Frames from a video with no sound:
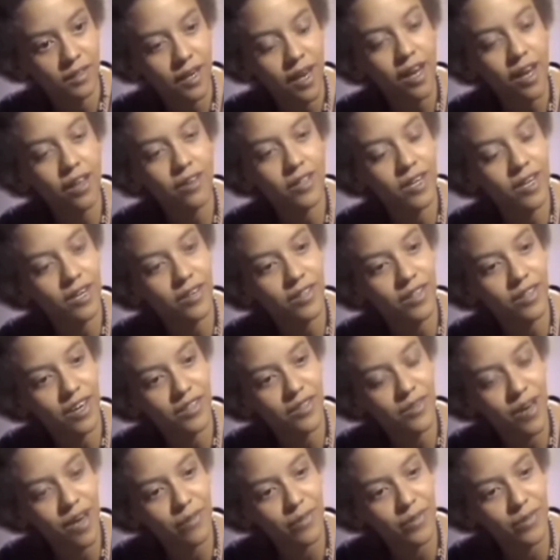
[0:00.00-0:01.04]
How the hell
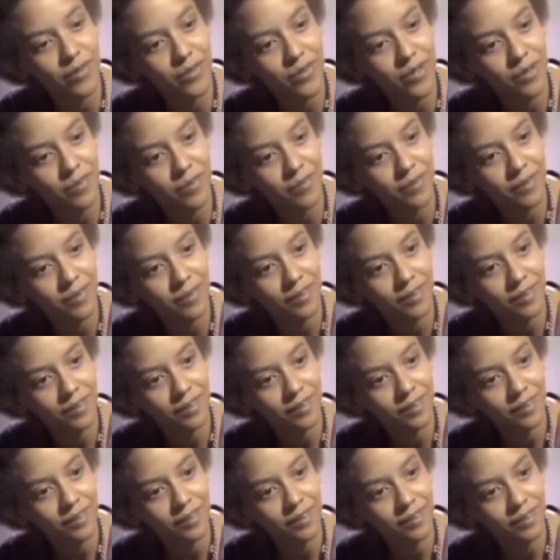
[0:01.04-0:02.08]
can you have a dream?
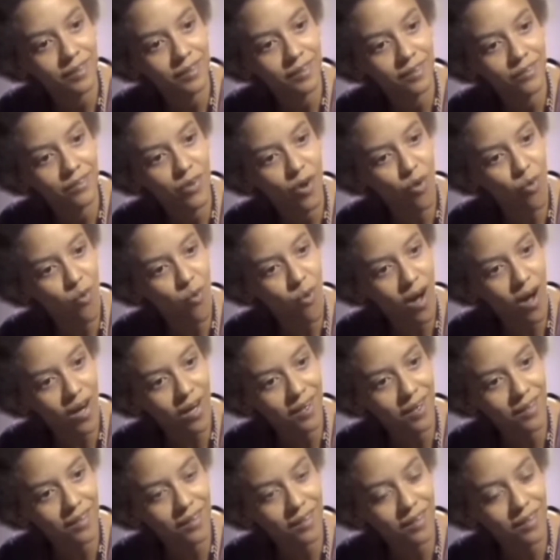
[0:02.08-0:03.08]
For what?